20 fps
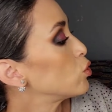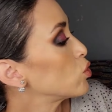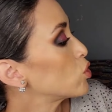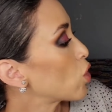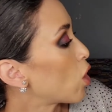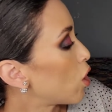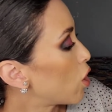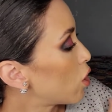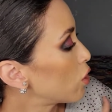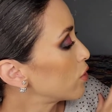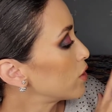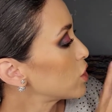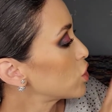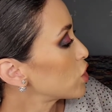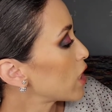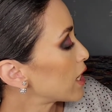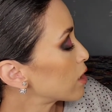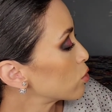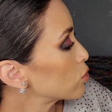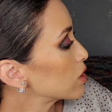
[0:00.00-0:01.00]
used all the
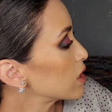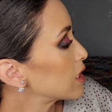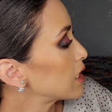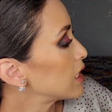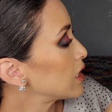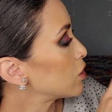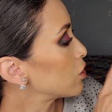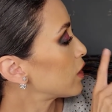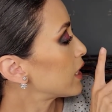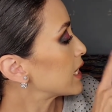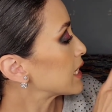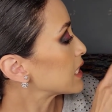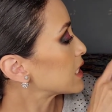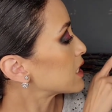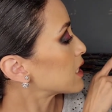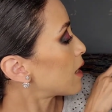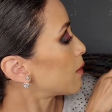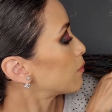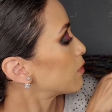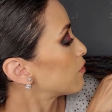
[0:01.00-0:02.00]
shadows in here
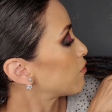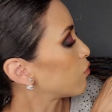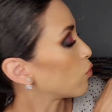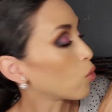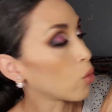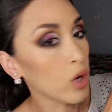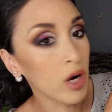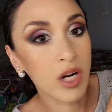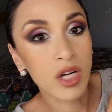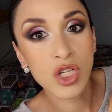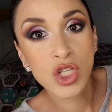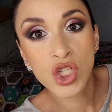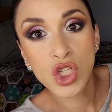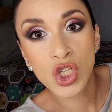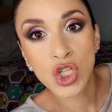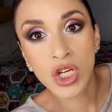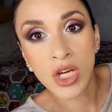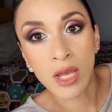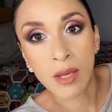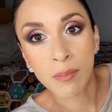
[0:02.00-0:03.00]
except for
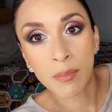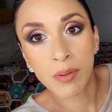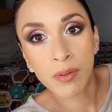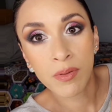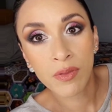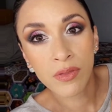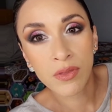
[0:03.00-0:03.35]
Chip,